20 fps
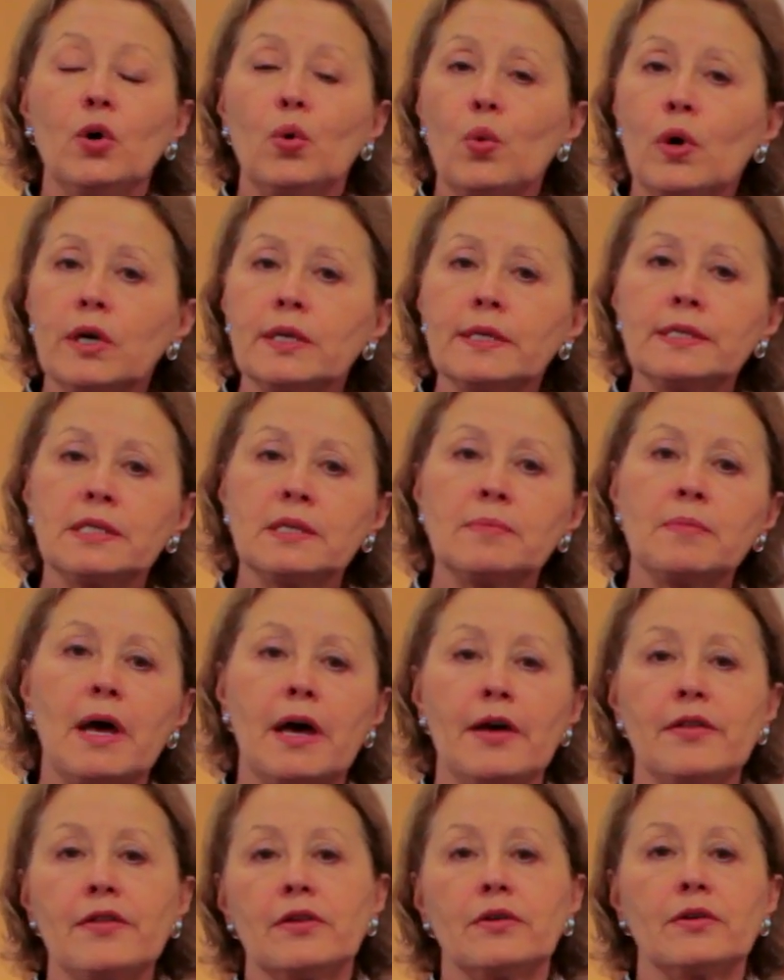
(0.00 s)
What are some
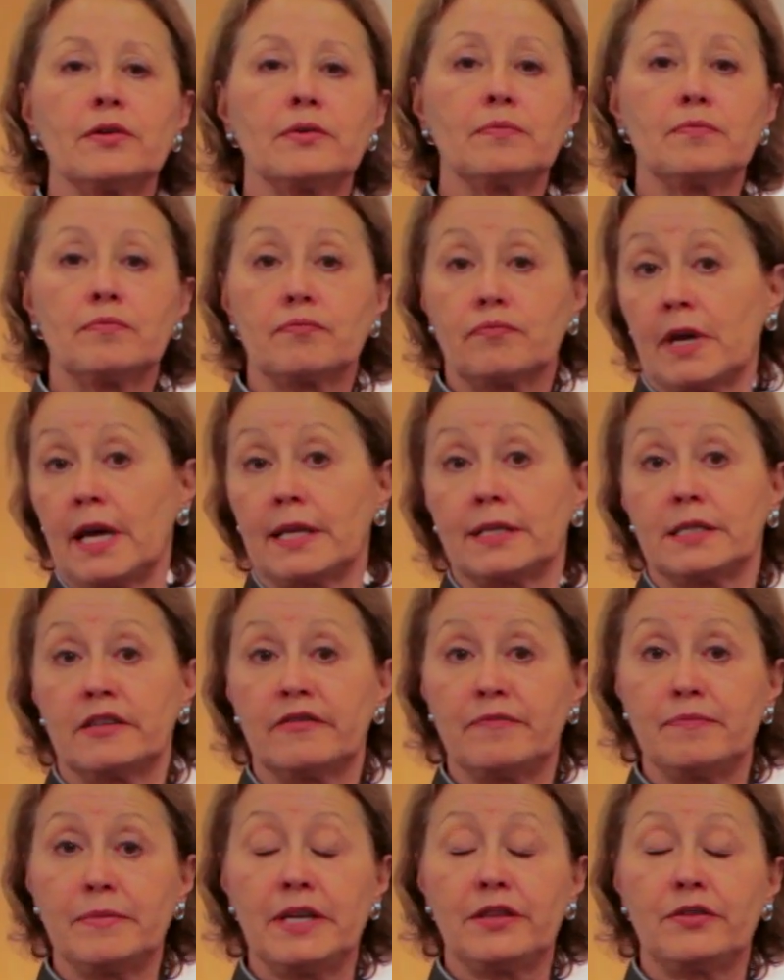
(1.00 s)
other cuts
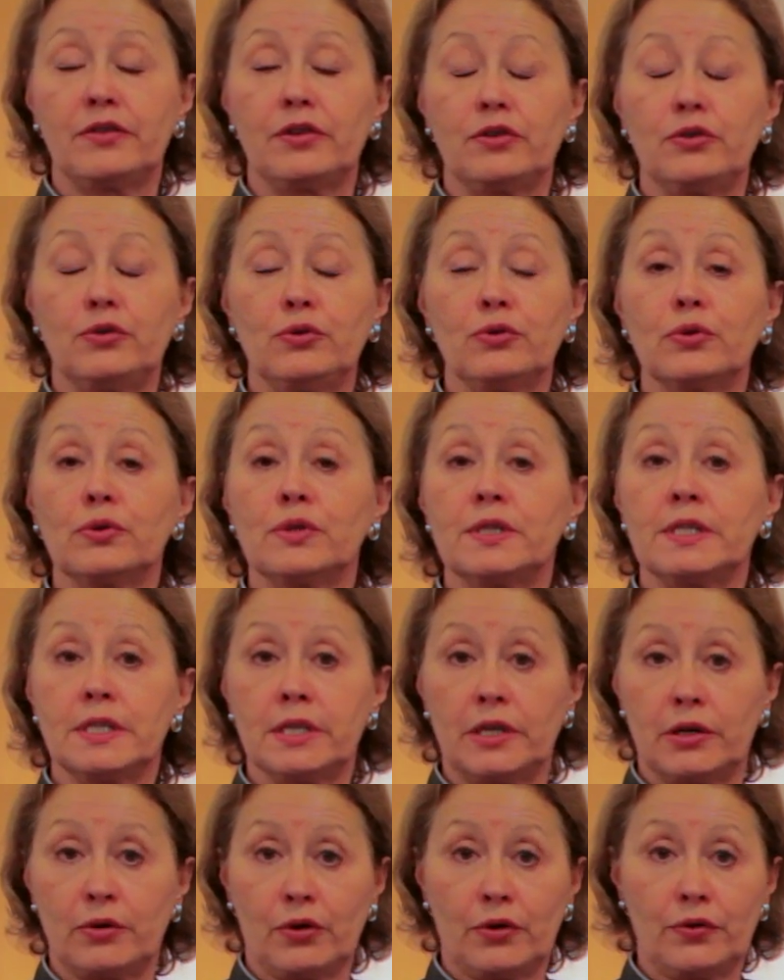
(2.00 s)
of meat that you could
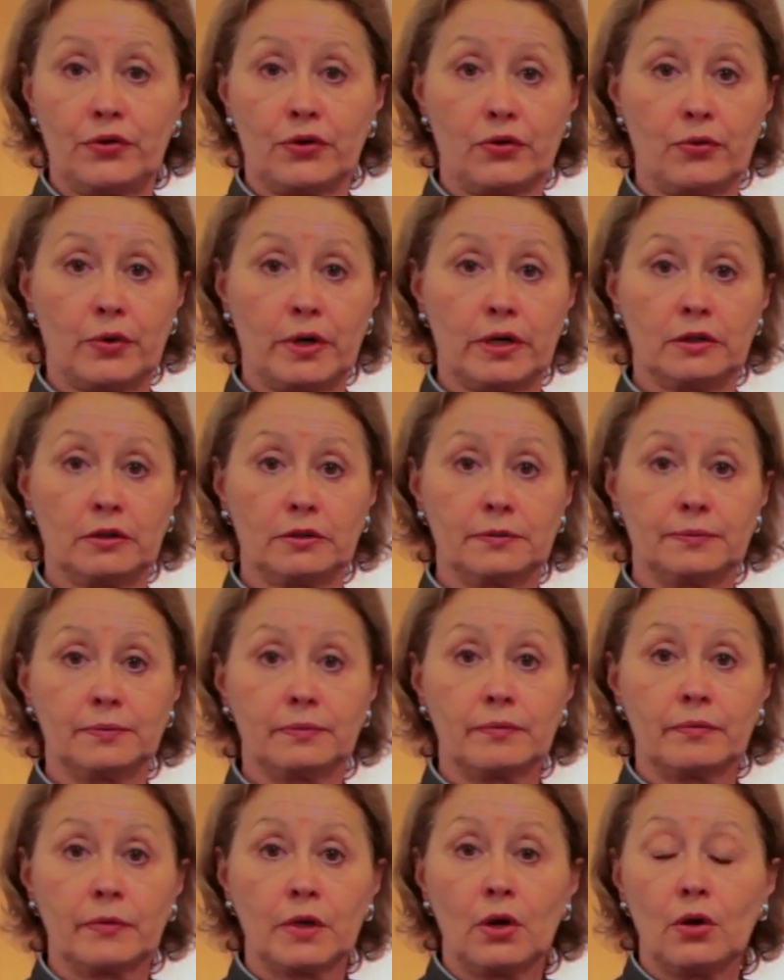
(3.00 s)
sear on the griddle?
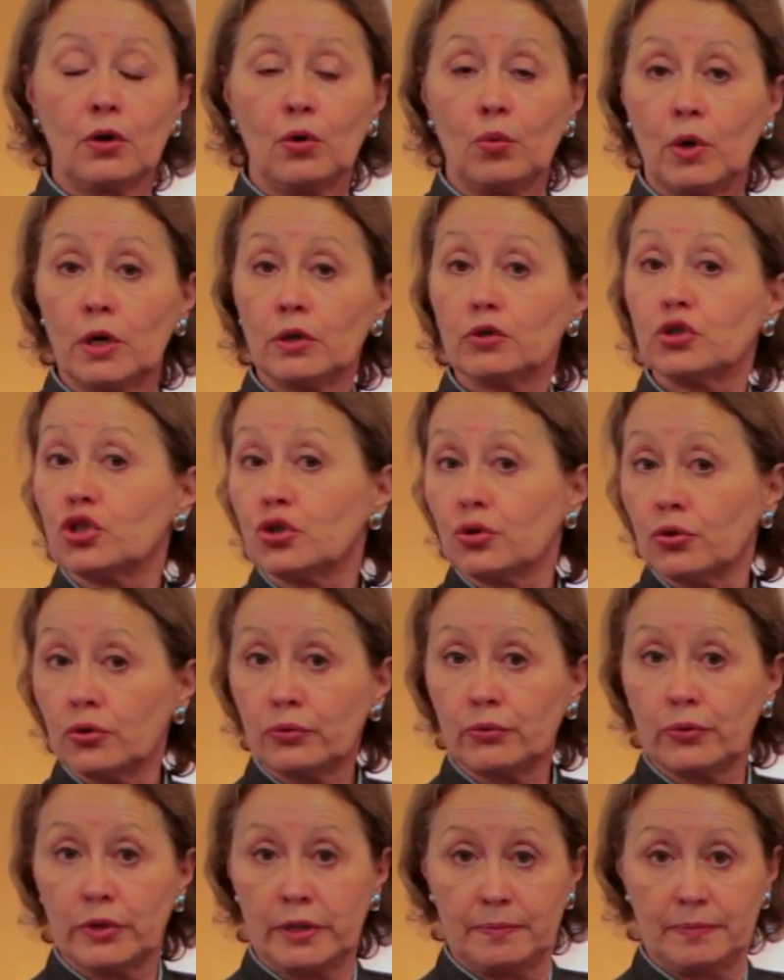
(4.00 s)
Well,
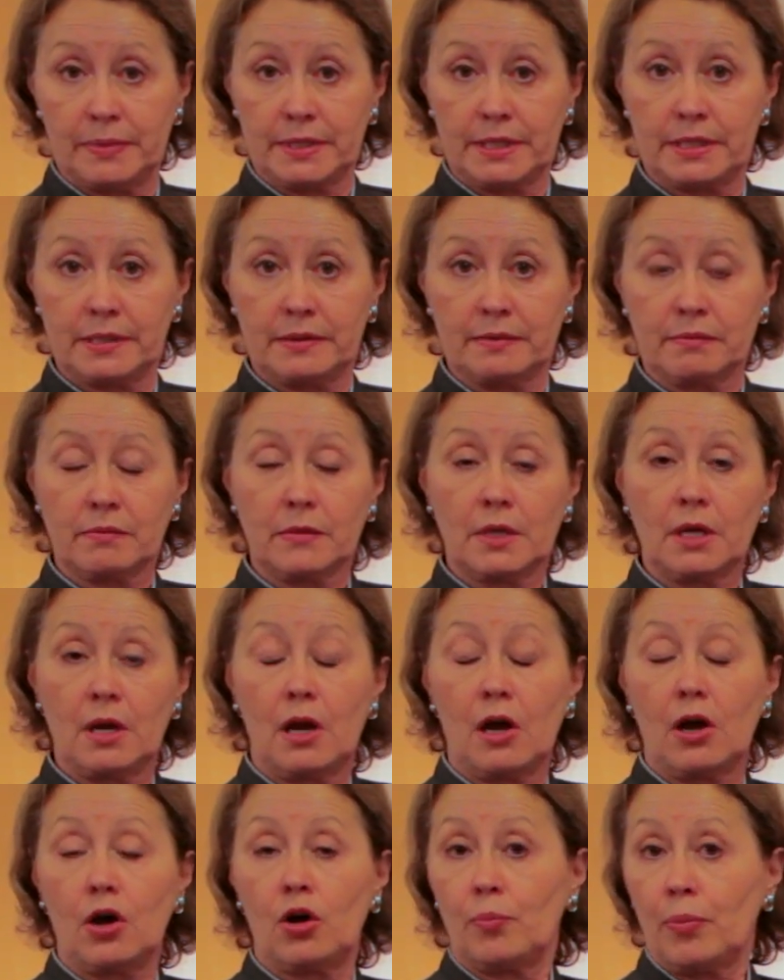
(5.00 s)
short ribs,
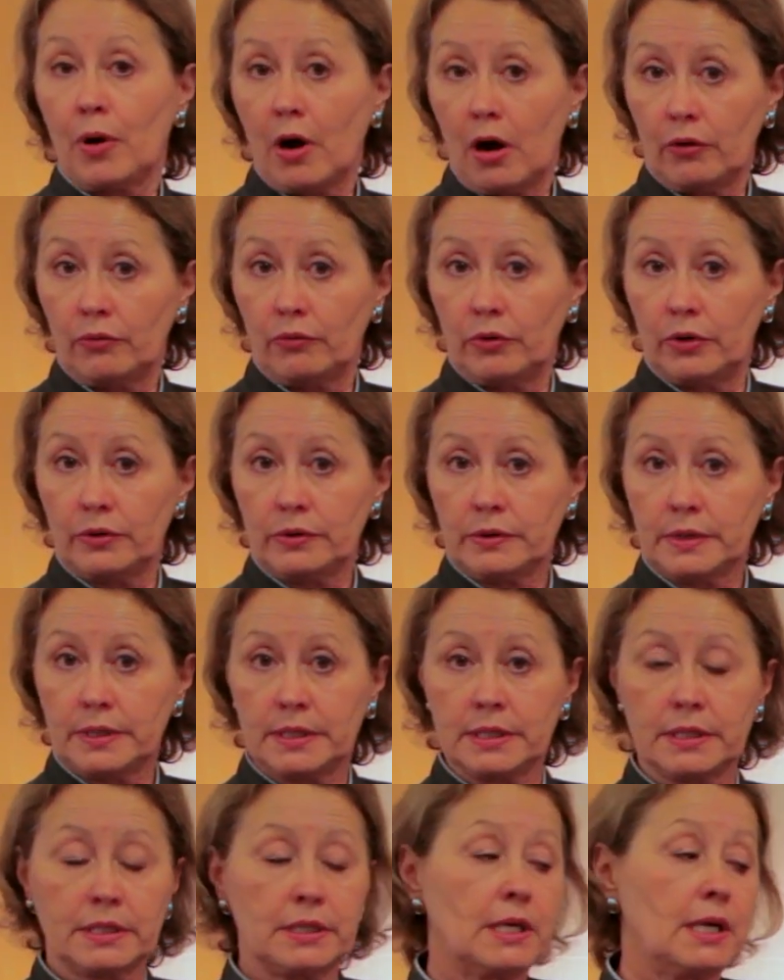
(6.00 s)
pot
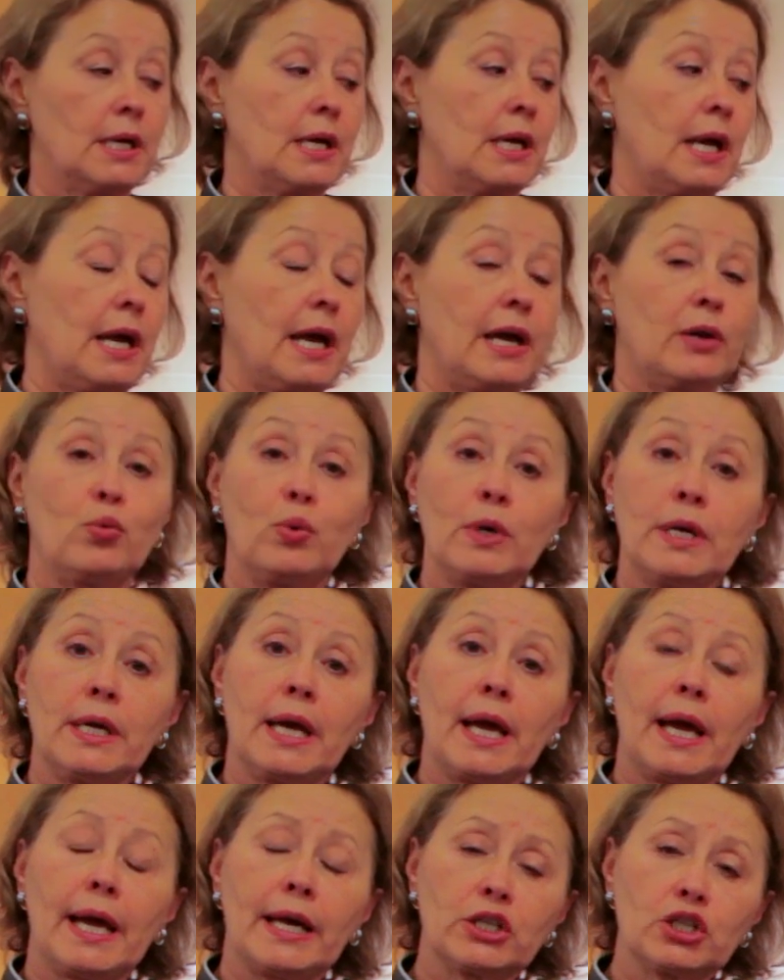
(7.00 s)
roast, and we
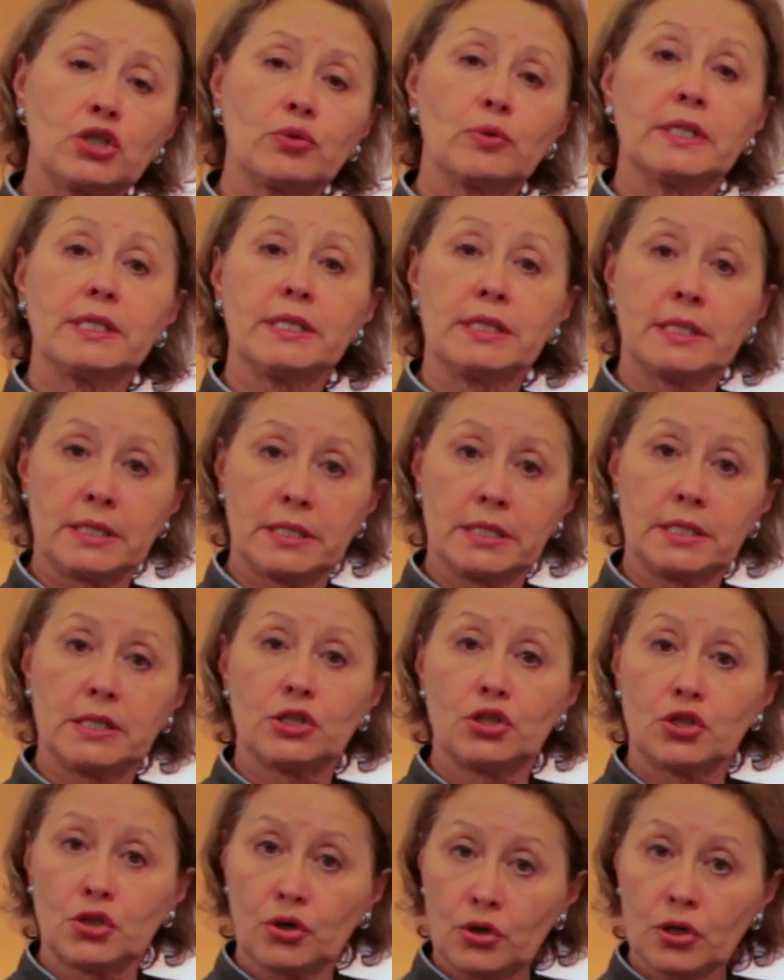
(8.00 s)
actually
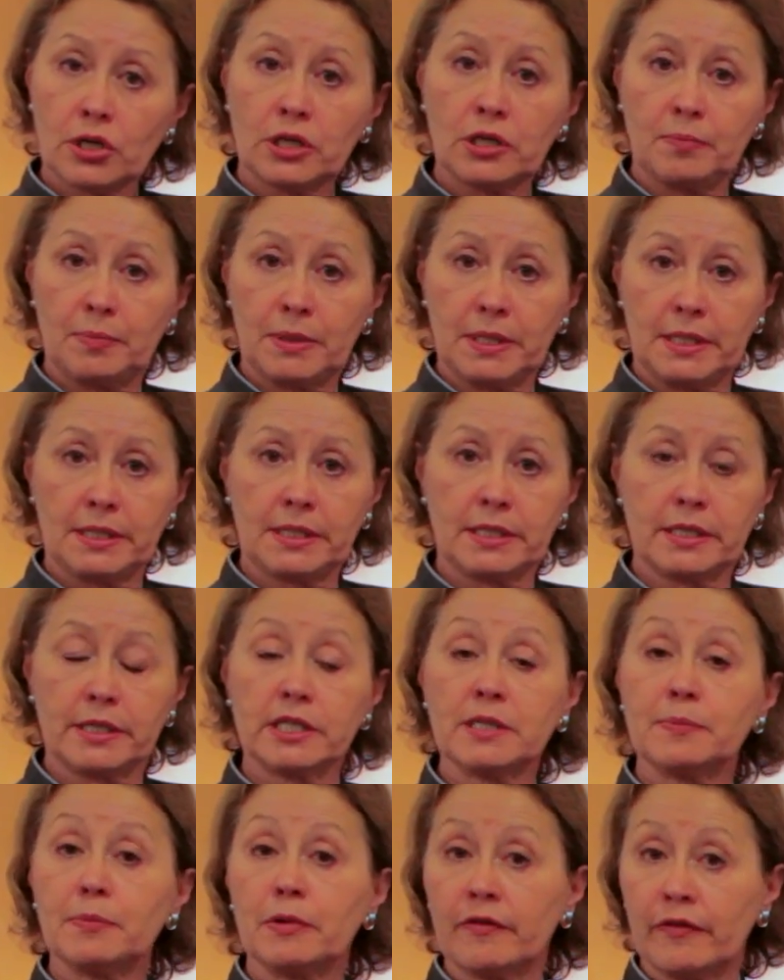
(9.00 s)
sear turkey
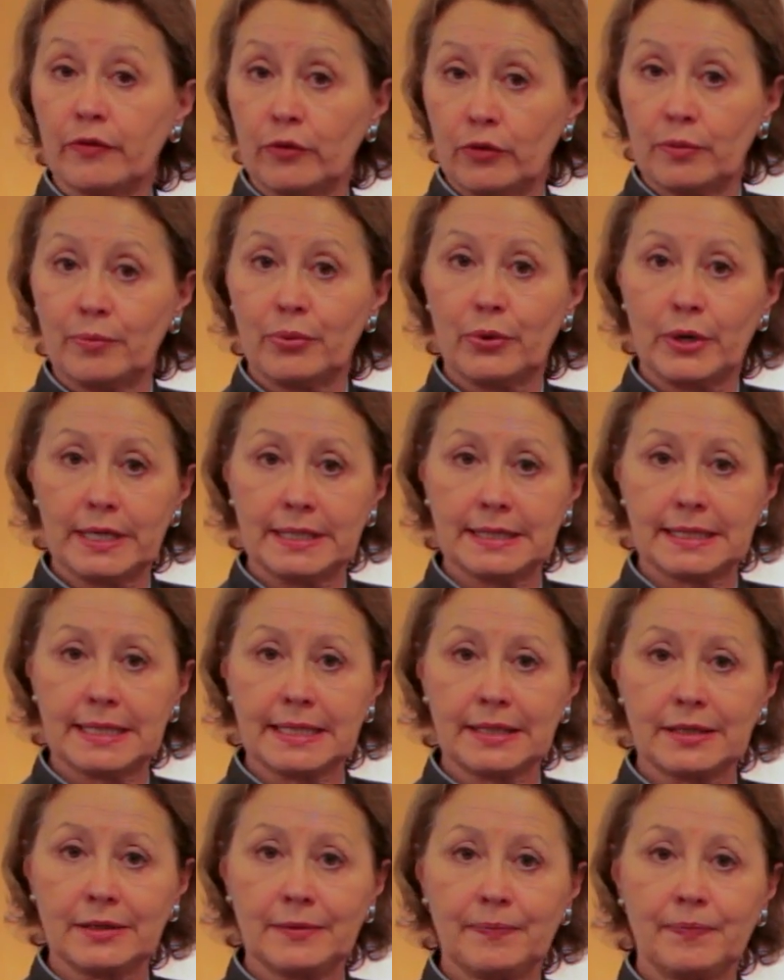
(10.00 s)
pieces before
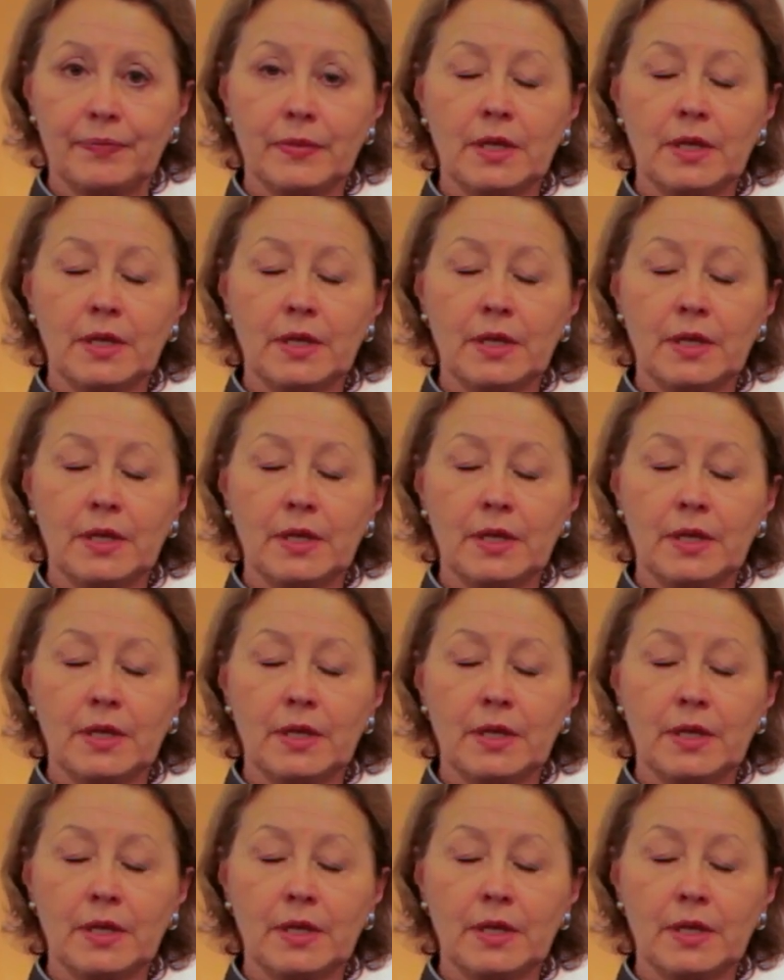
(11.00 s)
braising them.